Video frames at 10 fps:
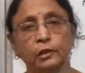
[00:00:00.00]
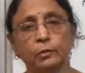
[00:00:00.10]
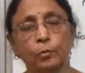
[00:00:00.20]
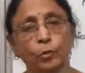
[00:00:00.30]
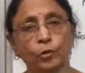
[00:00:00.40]

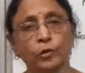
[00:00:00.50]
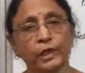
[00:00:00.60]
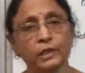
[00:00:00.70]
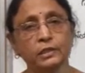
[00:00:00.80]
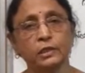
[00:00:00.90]
more or
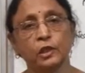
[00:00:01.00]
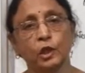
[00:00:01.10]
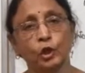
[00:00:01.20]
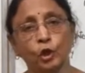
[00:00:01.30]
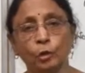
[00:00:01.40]
less
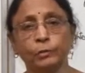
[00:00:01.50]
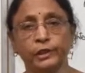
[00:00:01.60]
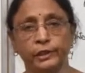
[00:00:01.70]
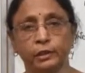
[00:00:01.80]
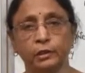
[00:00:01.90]
normal
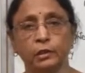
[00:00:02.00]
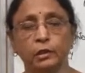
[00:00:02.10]
year